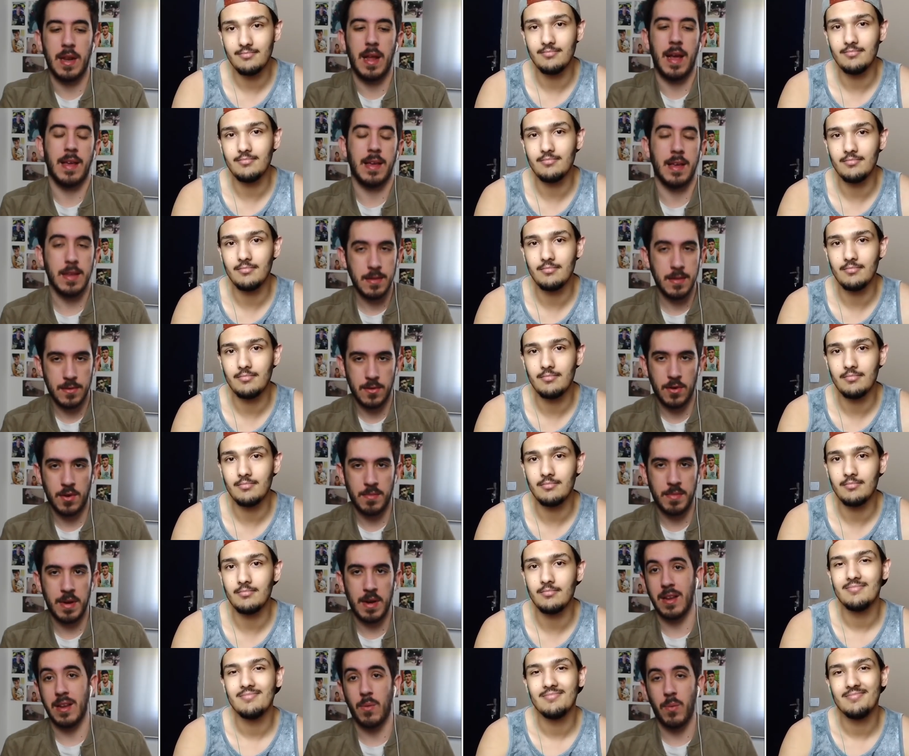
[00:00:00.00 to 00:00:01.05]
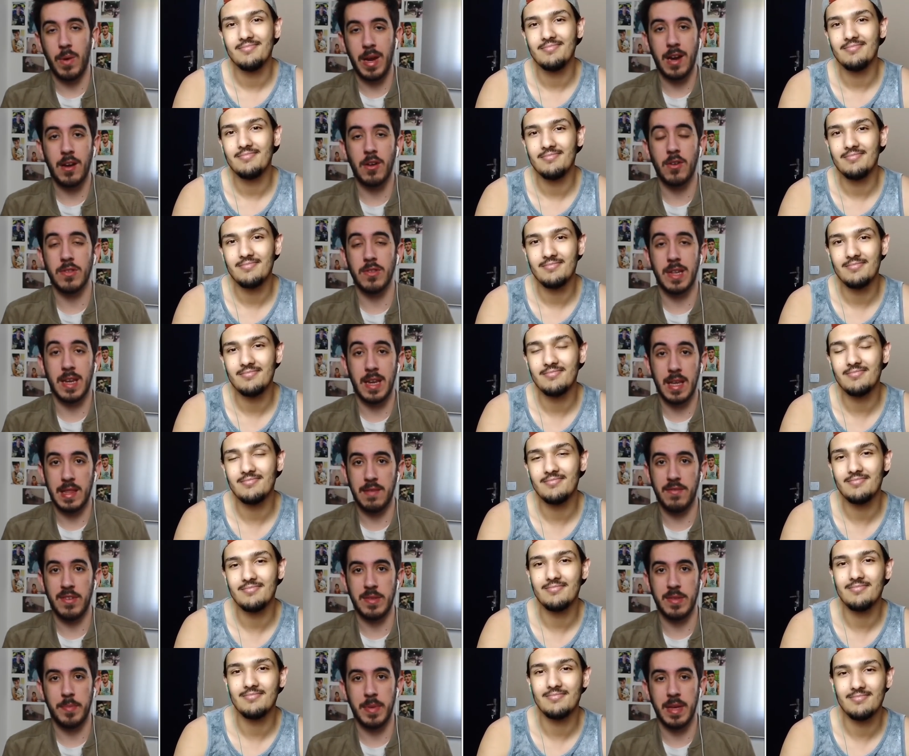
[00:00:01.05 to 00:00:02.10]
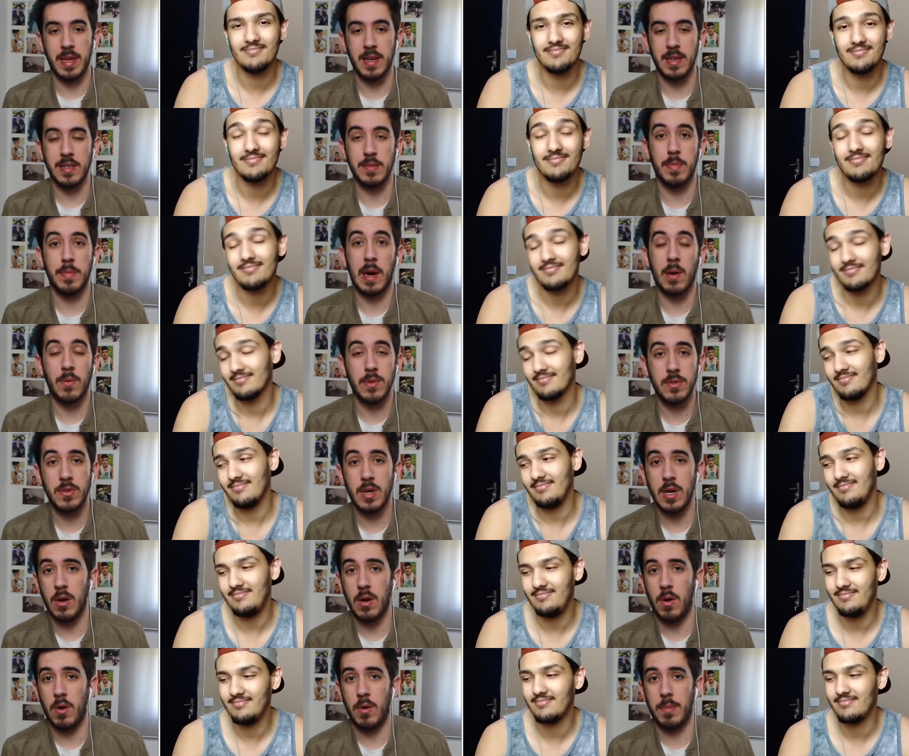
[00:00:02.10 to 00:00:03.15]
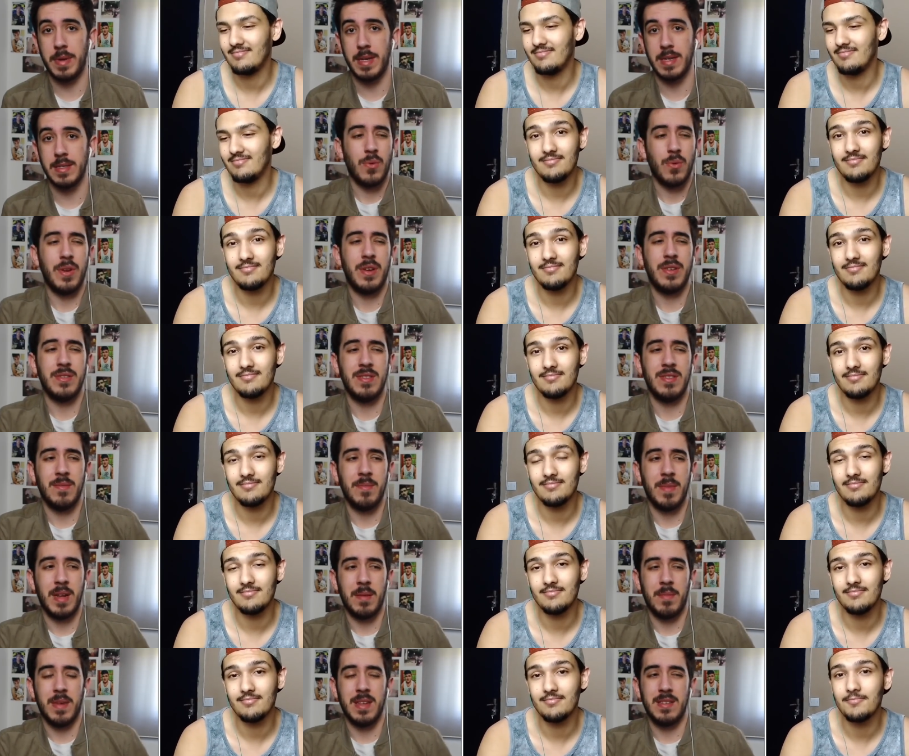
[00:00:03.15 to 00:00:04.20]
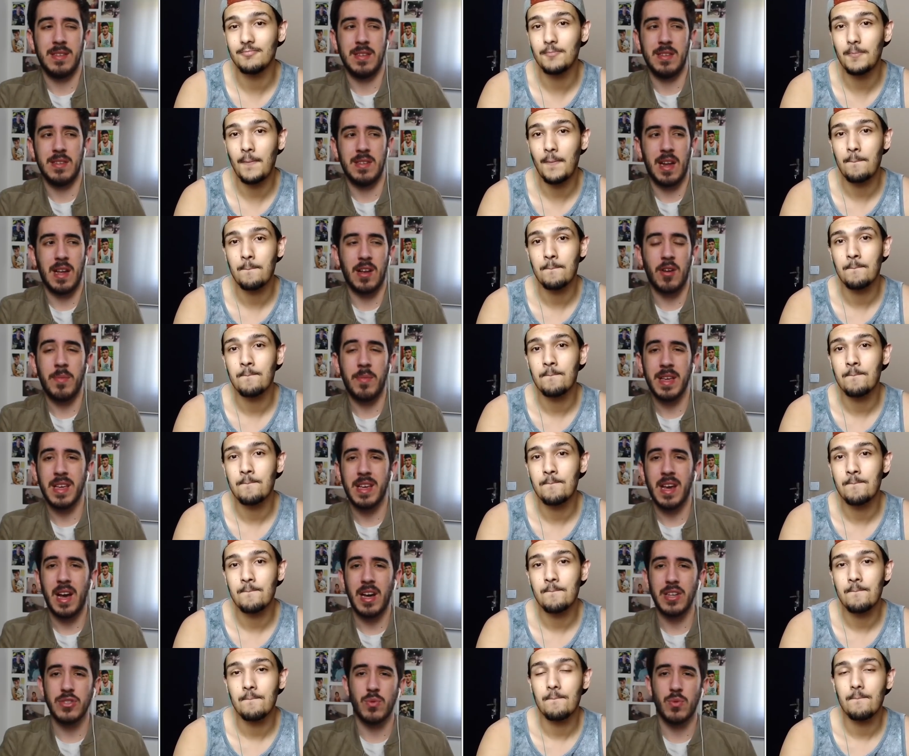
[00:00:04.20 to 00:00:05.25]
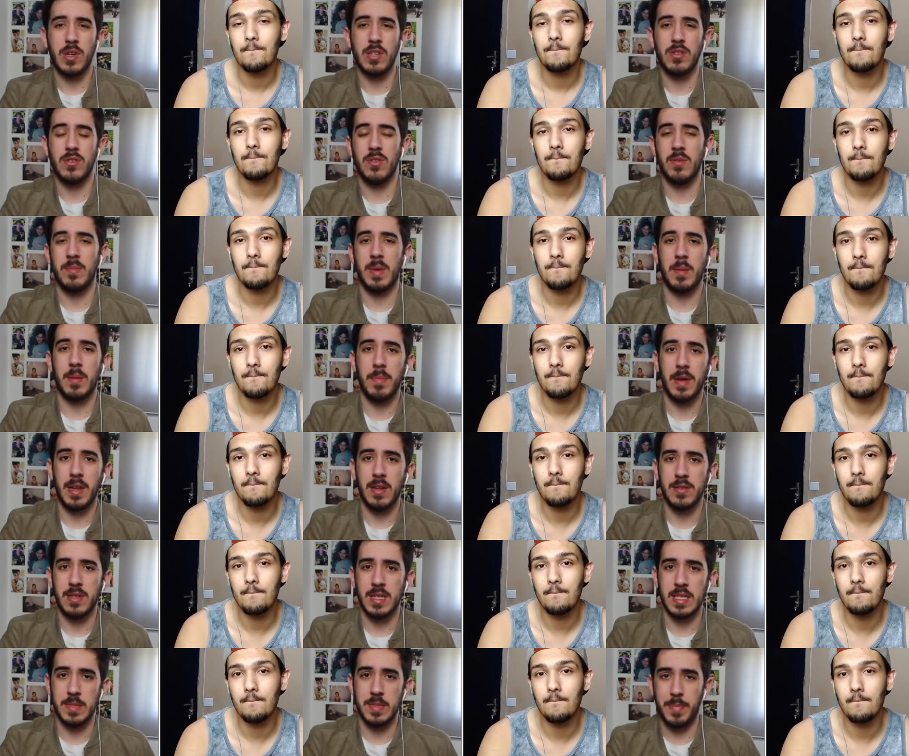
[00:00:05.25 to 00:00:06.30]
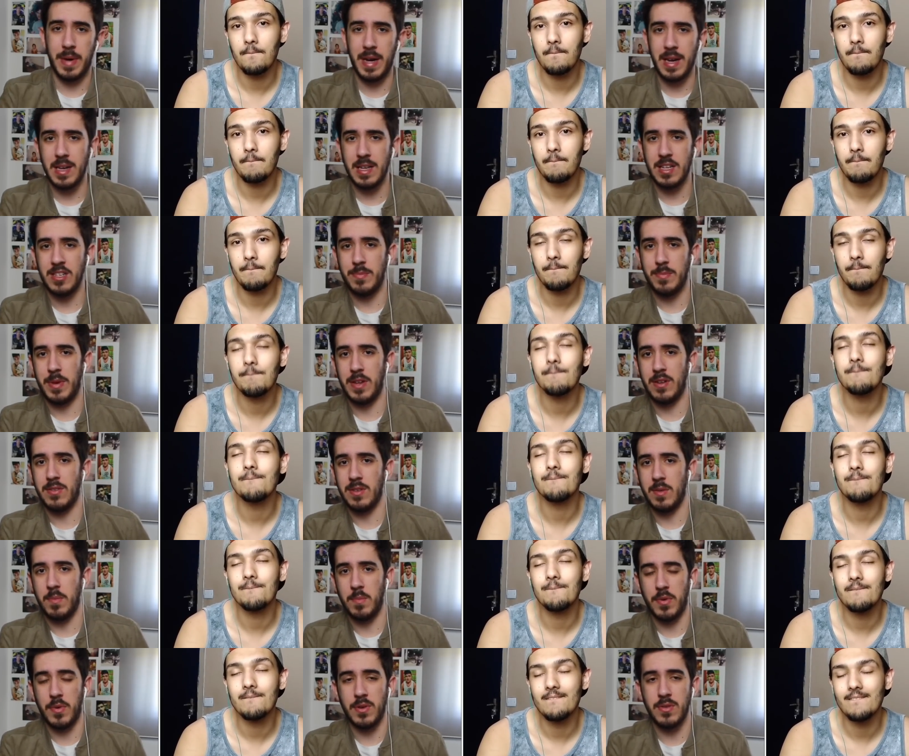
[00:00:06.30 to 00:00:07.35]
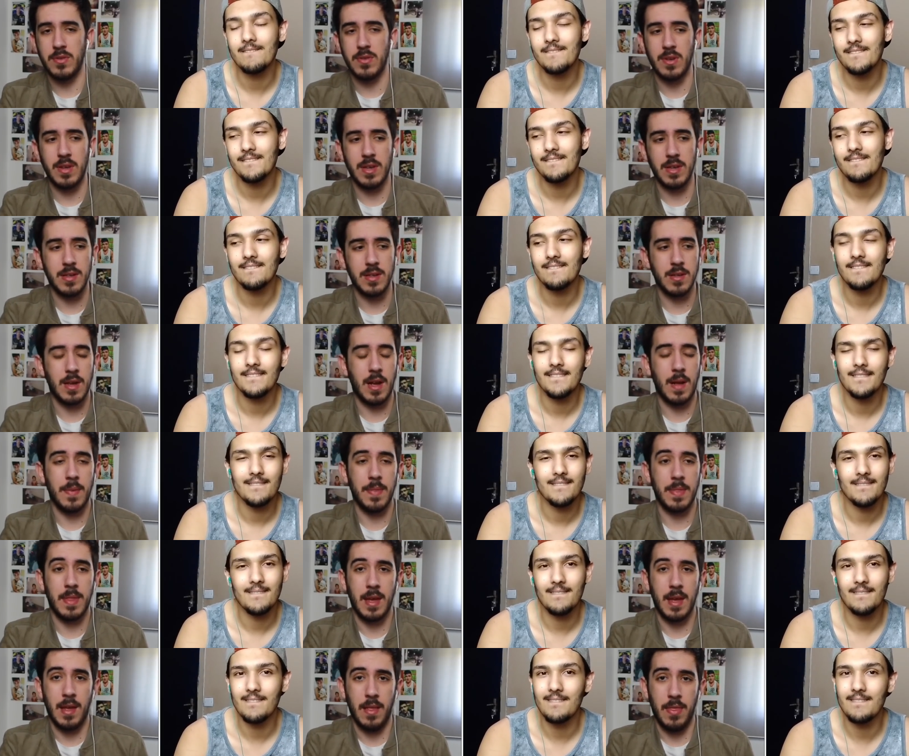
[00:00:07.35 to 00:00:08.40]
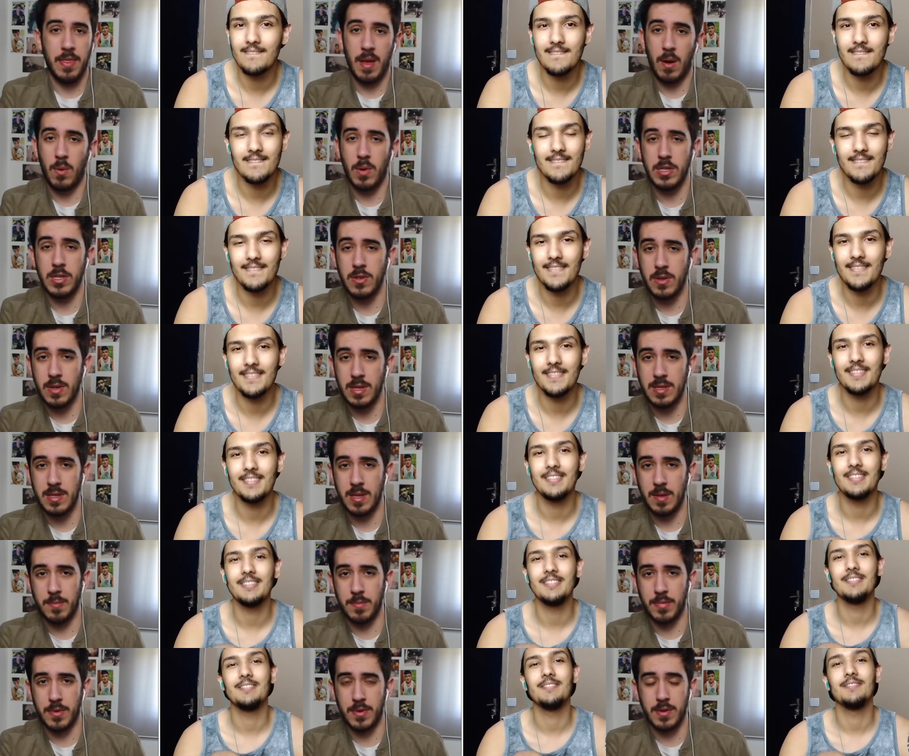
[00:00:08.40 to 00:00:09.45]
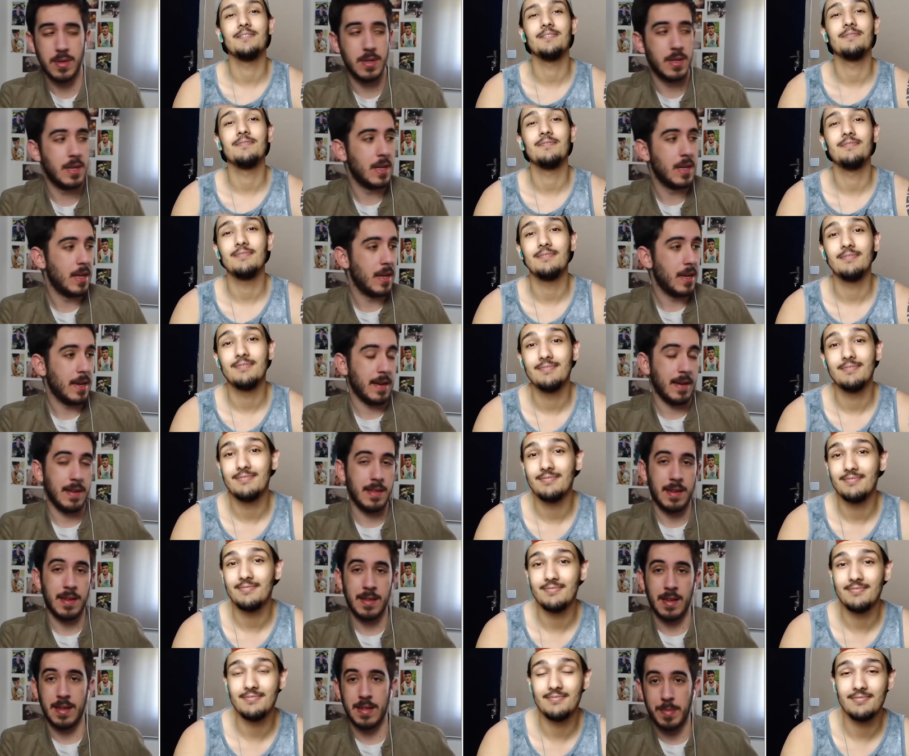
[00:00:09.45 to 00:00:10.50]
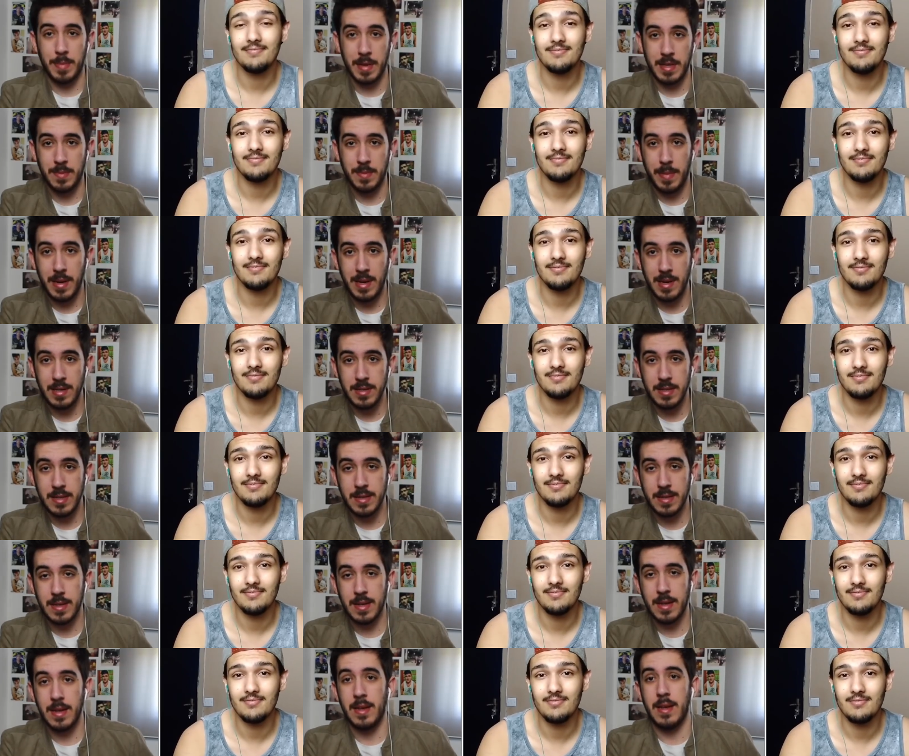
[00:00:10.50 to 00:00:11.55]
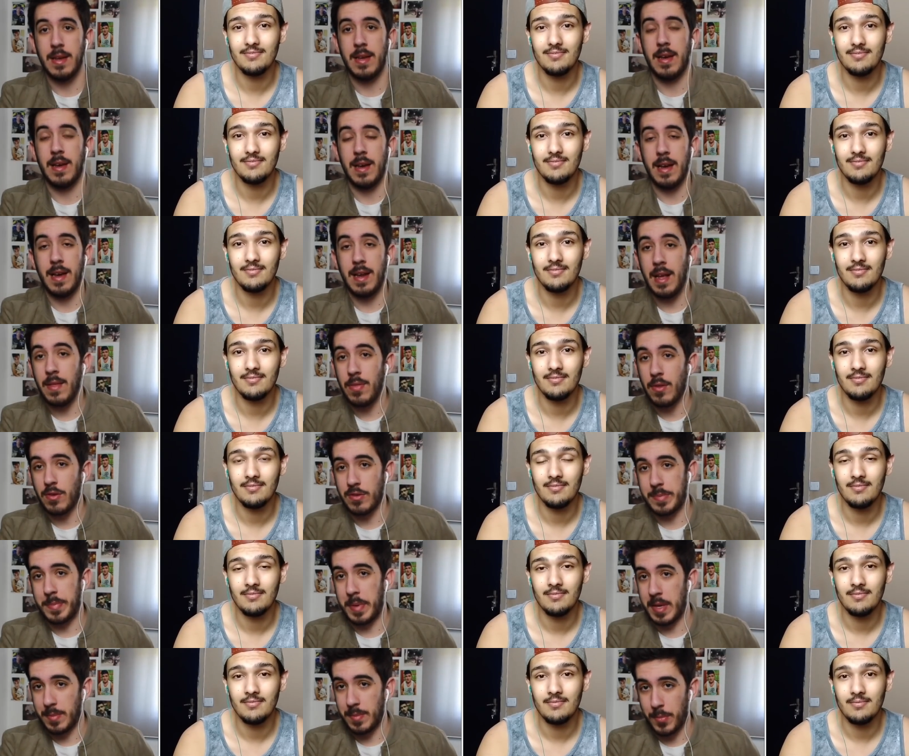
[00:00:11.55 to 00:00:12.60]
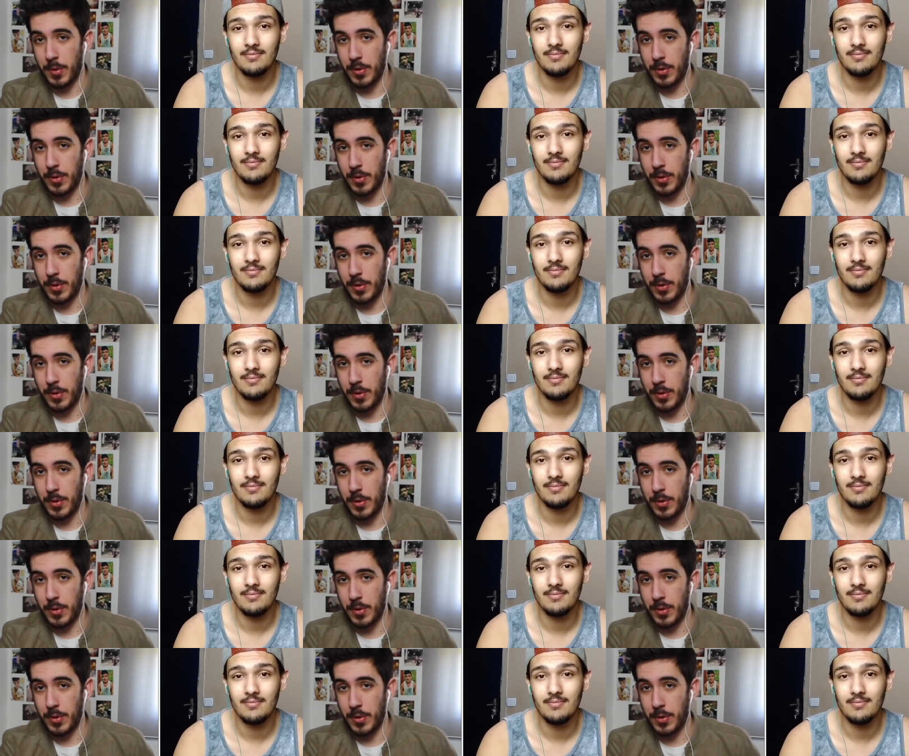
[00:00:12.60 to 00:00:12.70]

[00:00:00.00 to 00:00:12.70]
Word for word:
Speaker 1: like it's normal, we are not native speakers, but we try our best. We receive many messages like, oh my gosh, why don't you make videos in Spanish, videos in Portuguese, and the question is simple. He doesn't speak Spanish, and I don't speak